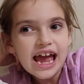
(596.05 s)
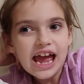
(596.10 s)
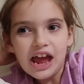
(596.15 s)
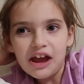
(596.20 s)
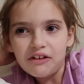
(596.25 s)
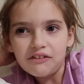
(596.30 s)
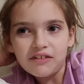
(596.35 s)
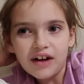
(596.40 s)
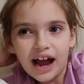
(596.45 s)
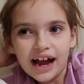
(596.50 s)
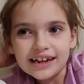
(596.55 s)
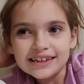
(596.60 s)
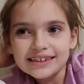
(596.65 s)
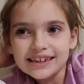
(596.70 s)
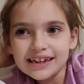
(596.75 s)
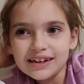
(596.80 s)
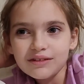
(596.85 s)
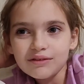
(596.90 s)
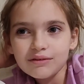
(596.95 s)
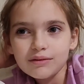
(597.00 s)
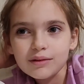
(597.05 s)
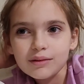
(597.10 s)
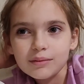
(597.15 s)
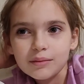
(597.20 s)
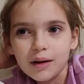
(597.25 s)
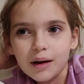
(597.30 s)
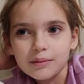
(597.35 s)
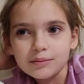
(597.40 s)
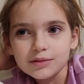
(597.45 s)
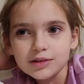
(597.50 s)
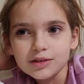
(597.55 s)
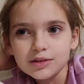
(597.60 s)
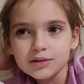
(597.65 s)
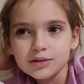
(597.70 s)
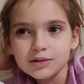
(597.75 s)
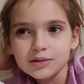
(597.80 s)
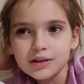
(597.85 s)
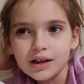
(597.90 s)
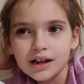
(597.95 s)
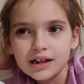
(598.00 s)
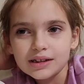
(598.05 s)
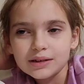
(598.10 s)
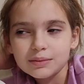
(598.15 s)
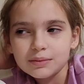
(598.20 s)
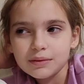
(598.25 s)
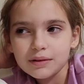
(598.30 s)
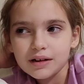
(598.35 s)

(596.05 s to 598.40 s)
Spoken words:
If I didn't remember, that's...